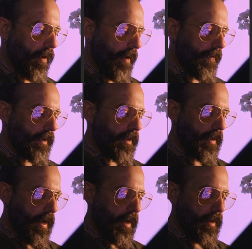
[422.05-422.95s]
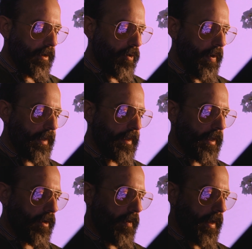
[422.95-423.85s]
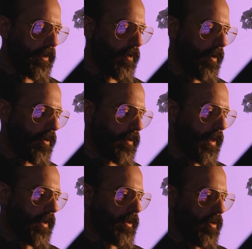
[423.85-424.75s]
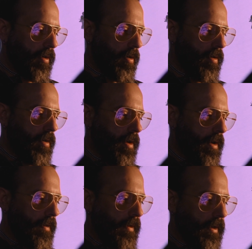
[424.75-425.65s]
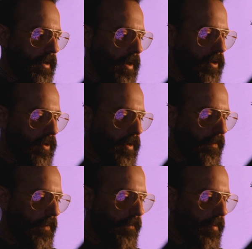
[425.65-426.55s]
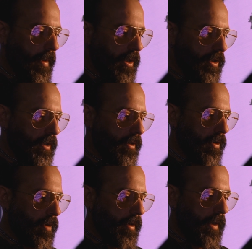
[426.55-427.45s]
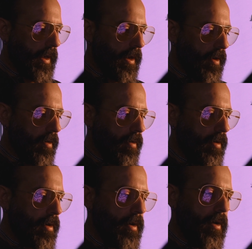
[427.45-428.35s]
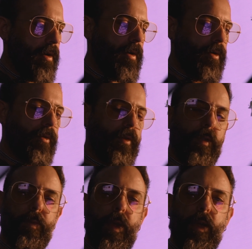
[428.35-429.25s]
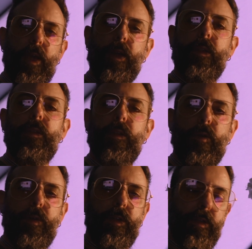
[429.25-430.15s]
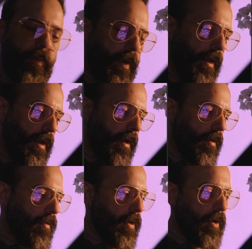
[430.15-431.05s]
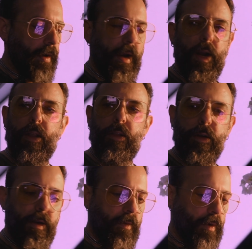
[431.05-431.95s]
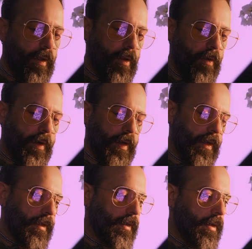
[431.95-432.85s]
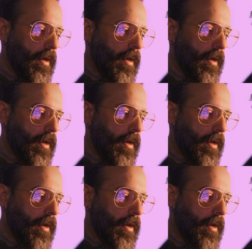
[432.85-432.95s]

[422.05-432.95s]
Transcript: graphic design, quick silhouette so you understand it's her. The illustrative information is all in here. Who's speaking? Logan speaking. Where do I gotta look? Where Logan is.